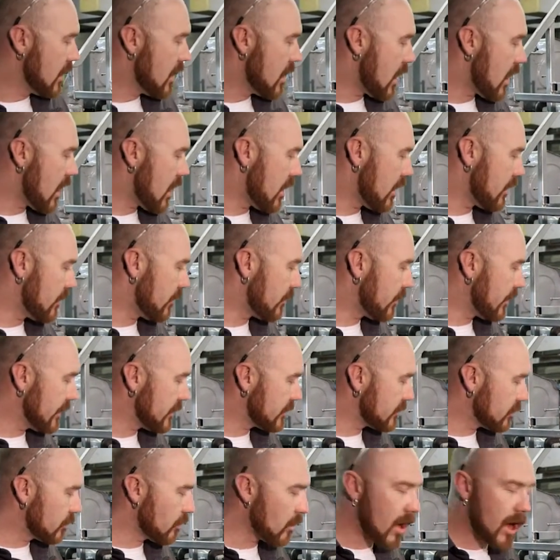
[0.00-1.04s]
The
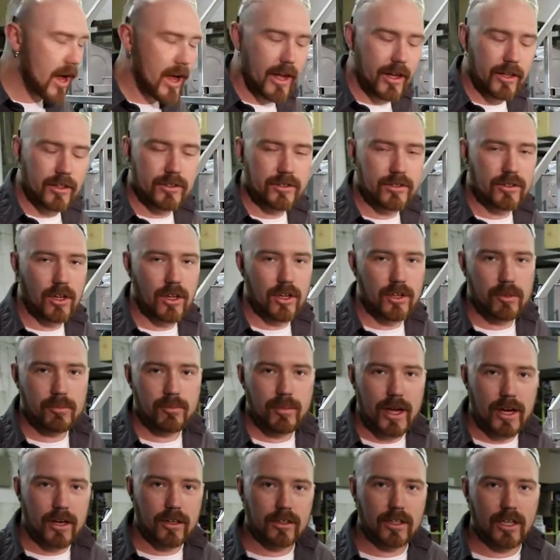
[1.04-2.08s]
reason why I installed the
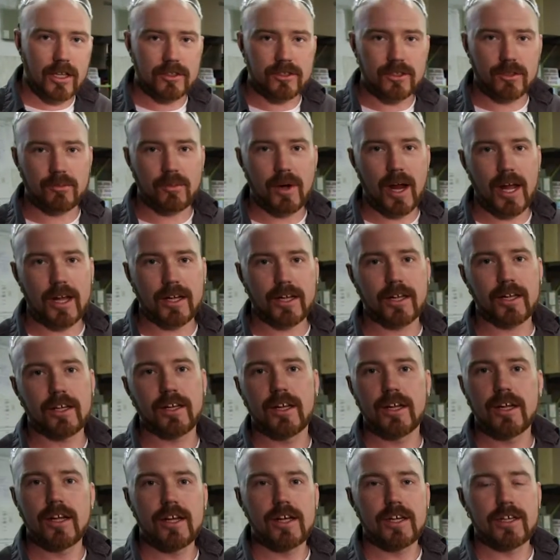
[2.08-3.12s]
pedal cluster bracket
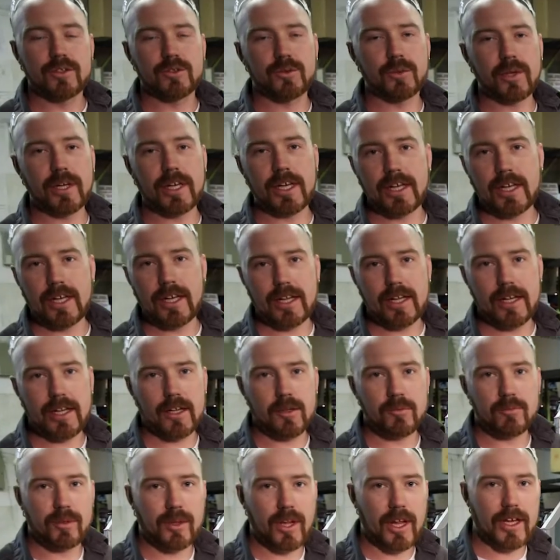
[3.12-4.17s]
is we need it
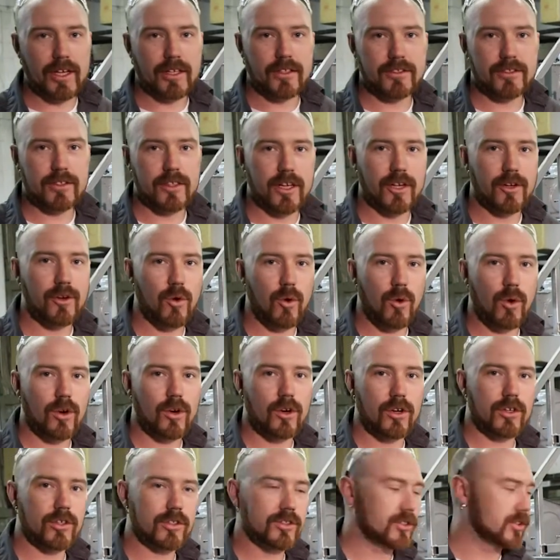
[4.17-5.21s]
in place in
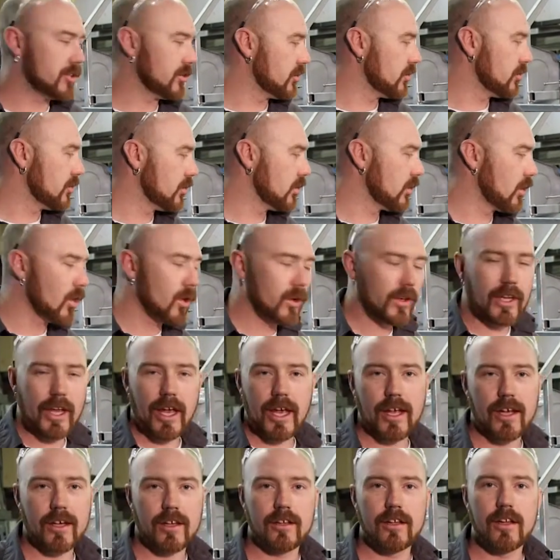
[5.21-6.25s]
order to
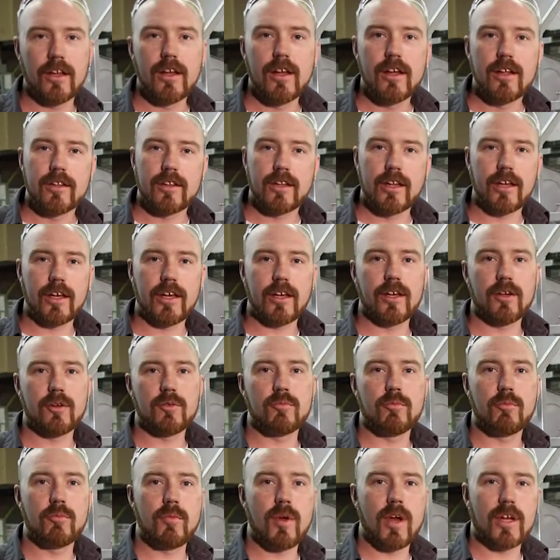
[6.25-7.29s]
locate the
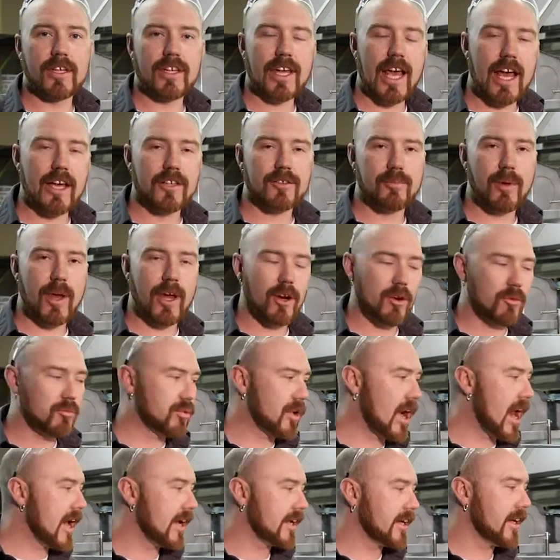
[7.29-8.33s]
gas pedal
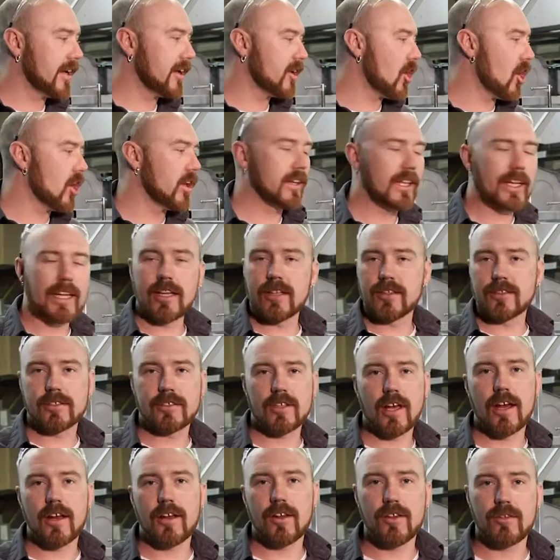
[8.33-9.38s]
bracket on the
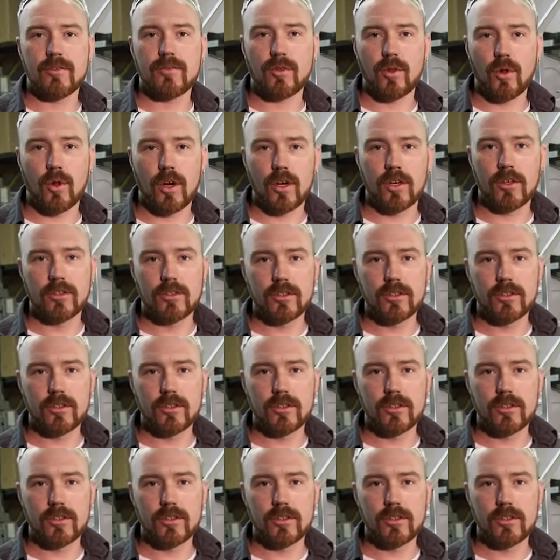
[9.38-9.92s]
inside of the floor.